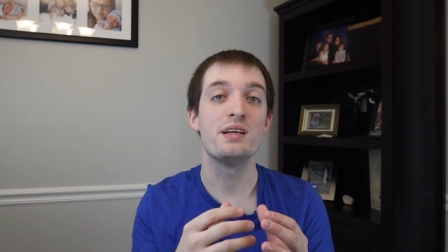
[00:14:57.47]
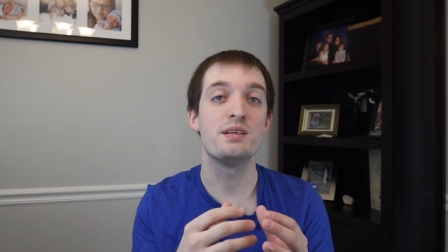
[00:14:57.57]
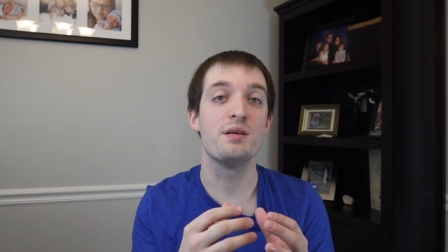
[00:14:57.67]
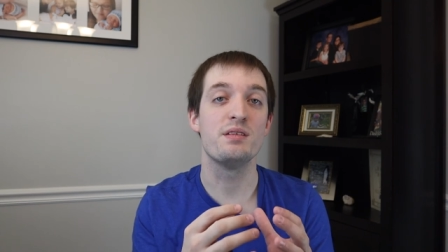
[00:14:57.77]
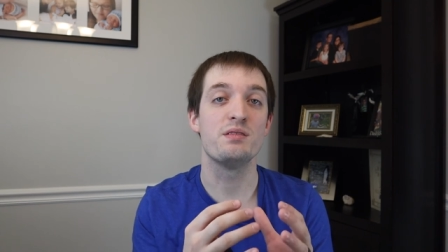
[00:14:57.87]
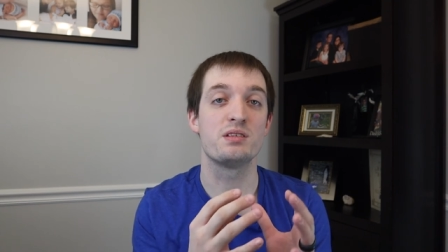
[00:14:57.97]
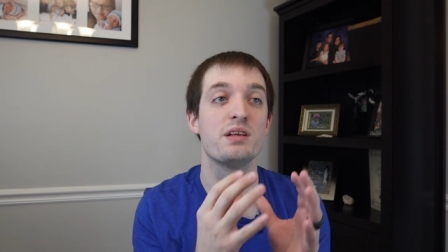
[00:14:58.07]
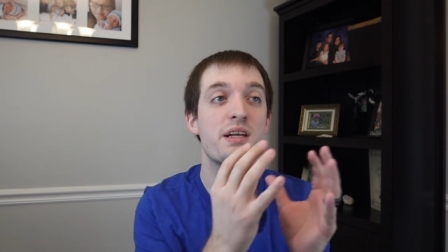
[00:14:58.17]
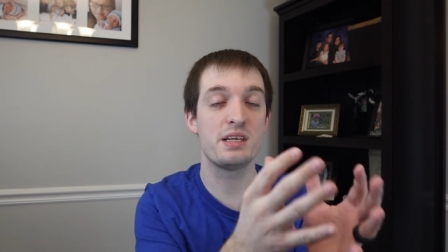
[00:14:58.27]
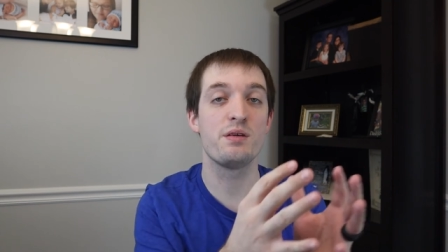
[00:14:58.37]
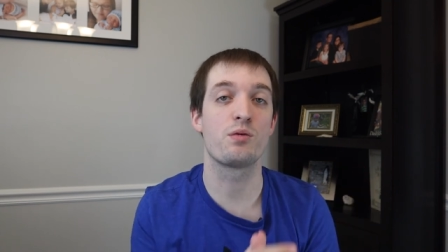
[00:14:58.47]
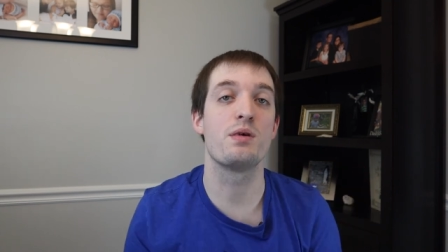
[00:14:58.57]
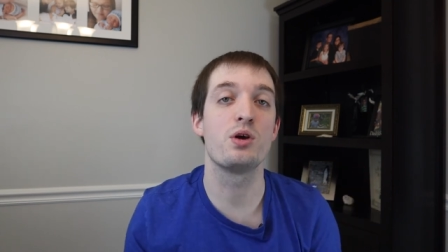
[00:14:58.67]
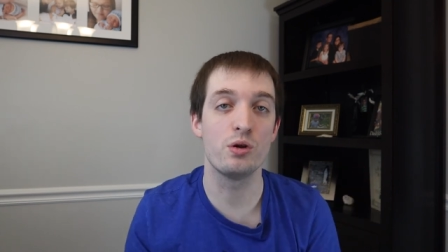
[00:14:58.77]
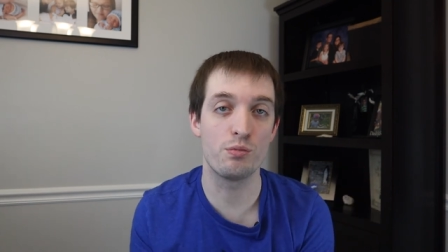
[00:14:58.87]
to selecting
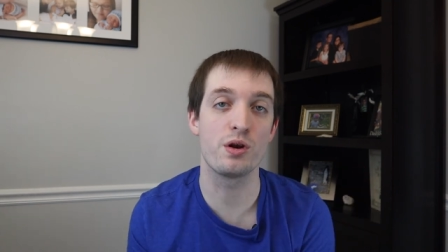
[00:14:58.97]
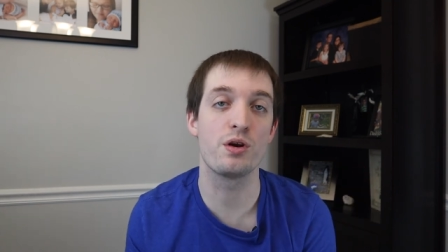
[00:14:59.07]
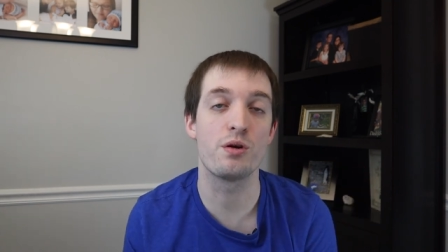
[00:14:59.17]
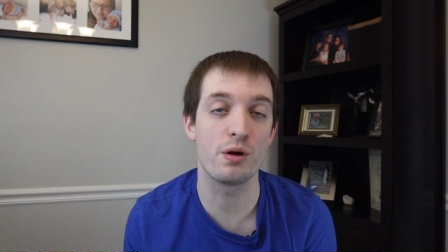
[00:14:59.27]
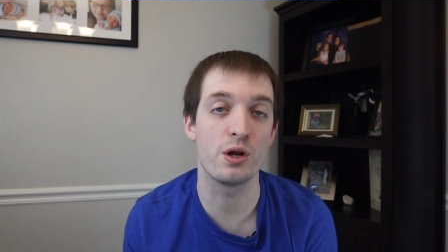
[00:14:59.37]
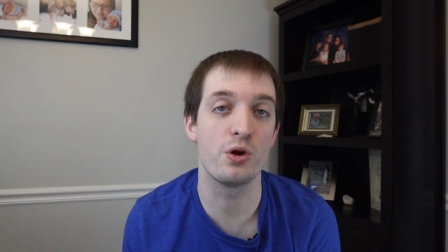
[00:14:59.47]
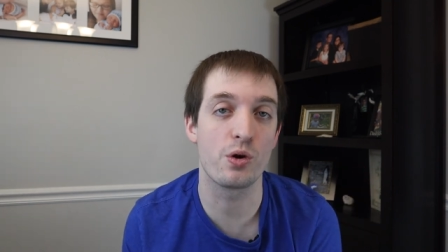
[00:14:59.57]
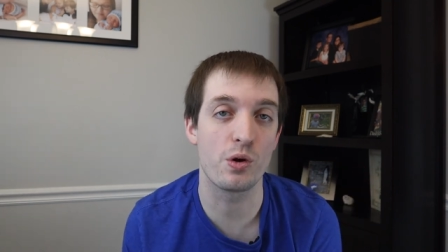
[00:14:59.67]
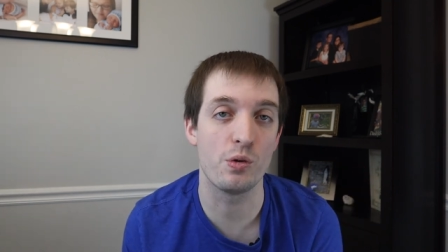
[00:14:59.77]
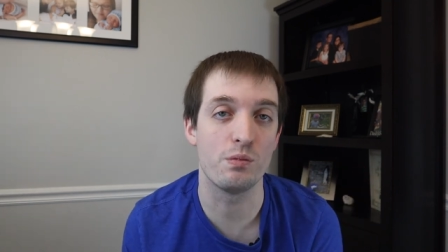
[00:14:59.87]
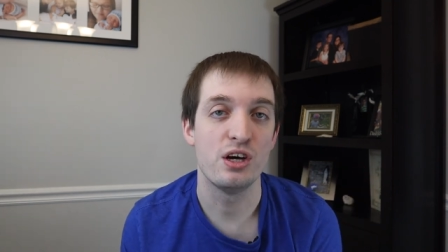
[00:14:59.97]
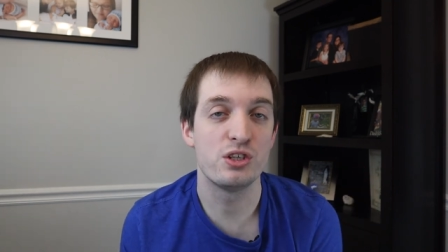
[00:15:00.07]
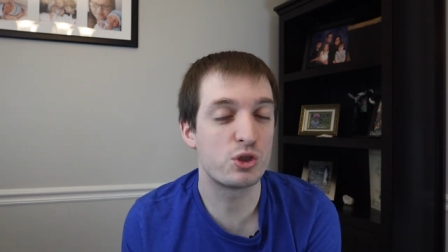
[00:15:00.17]
from a good breeder to bring to your home.